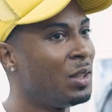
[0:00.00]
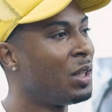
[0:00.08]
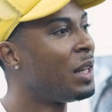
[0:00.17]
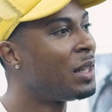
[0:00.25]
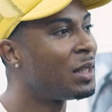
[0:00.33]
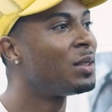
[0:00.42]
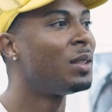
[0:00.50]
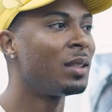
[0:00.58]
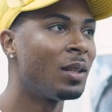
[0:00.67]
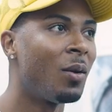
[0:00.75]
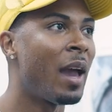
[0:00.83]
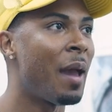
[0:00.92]
attention. And it's
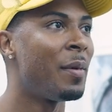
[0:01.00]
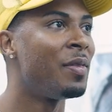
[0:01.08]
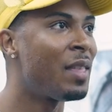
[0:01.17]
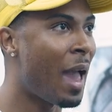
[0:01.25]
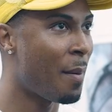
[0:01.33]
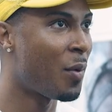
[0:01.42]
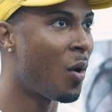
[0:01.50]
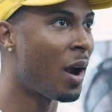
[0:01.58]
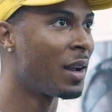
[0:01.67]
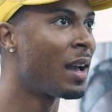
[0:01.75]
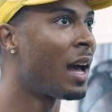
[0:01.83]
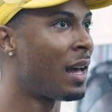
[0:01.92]
just so happened that
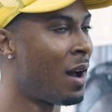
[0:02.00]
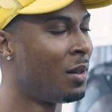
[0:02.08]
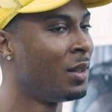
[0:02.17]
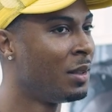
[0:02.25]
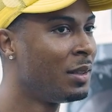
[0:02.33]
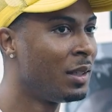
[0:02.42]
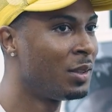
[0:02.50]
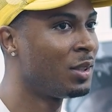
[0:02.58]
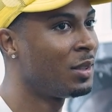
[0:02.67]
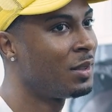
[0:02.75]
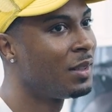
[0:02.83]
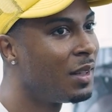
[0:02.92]
part got all the
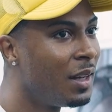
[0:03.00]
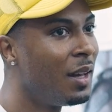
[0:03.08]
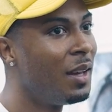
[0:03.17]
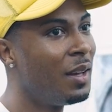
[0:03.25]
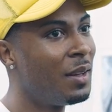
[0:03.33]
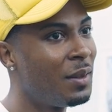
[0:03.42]
attention. And